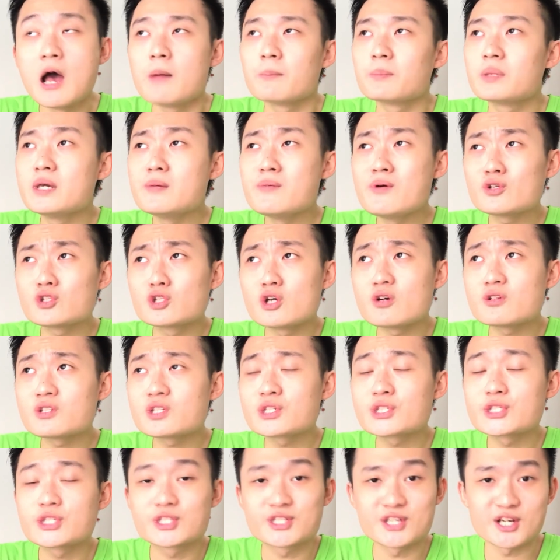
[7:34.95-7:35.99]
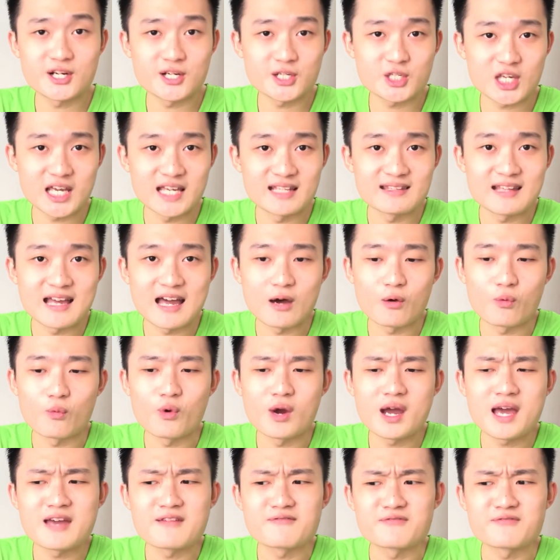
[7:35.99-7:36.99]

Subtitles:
People don't search in that way.